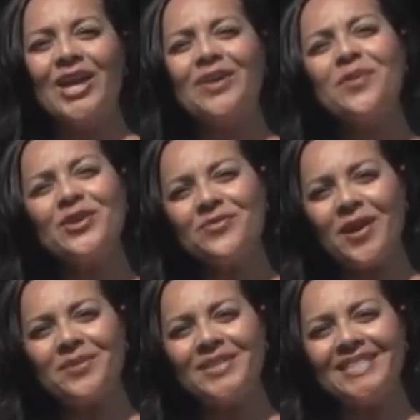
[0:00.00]
Good morning,
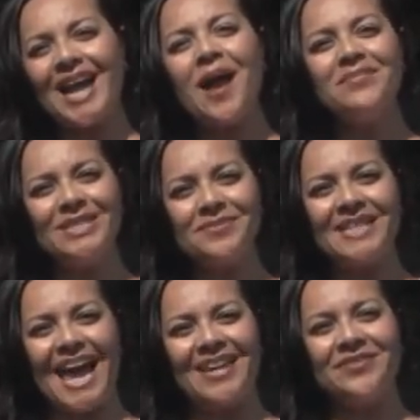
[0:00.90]
Rebels. I'm Miss
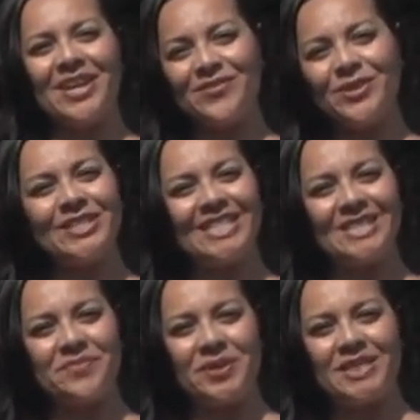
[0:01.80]
Milan, one of your
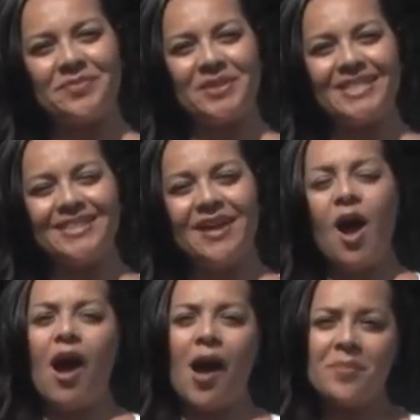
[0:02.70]
assistant principals.
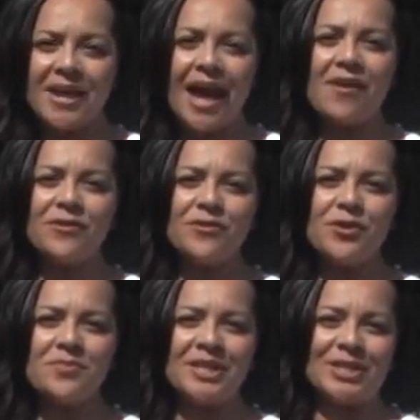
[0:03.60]
On behalf of your
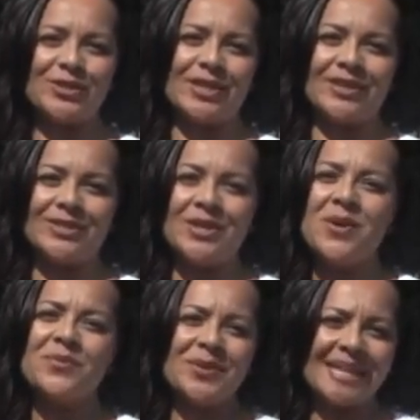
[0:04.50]
administrators,
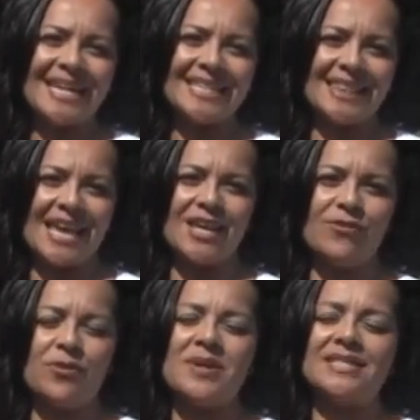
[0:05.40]
we would like to thank you
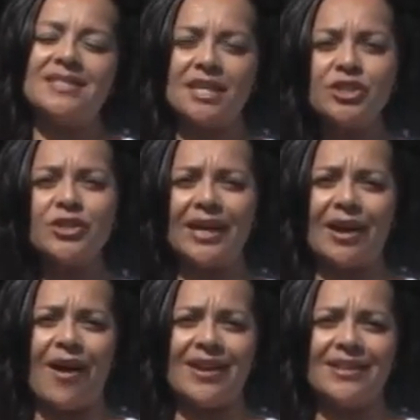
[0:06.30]
for being such a great
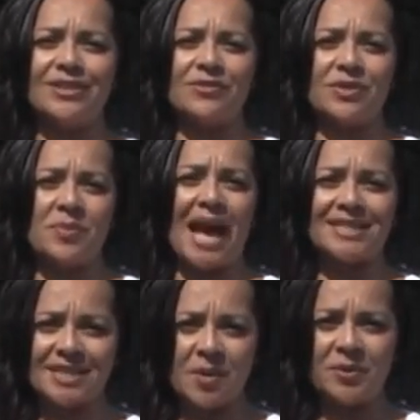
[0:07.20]
audience over the
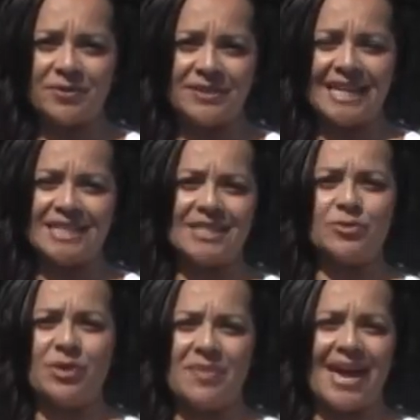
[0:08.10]
past couple of days
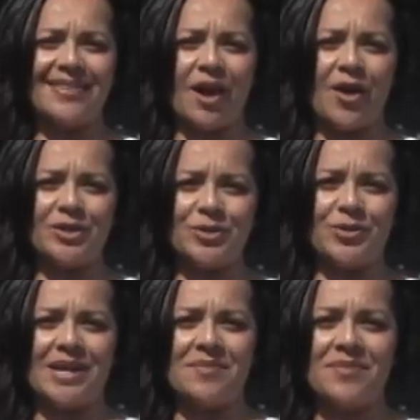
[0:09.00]
as we met in the
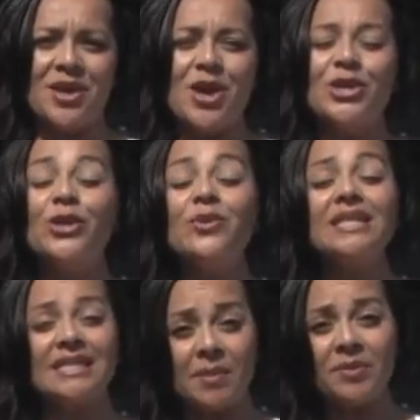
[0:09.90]
auditorium. You
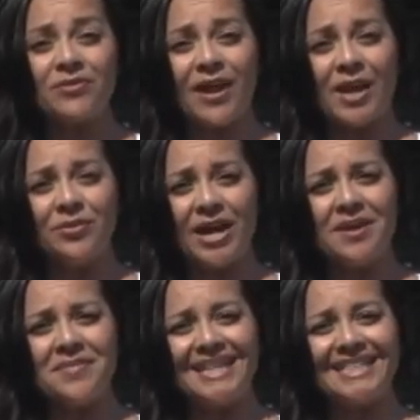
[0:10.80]
exemplified what
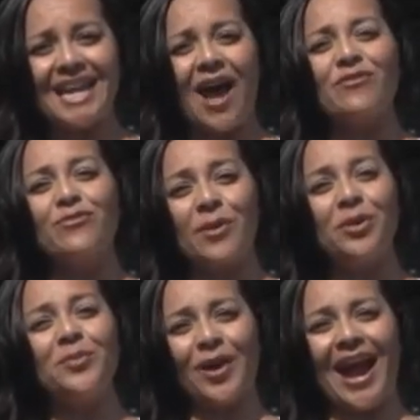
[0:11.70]
it means to have
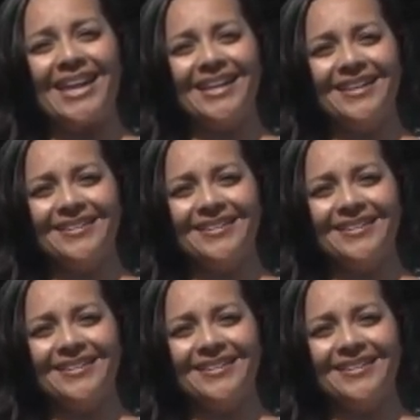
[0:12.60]
Rebel pride.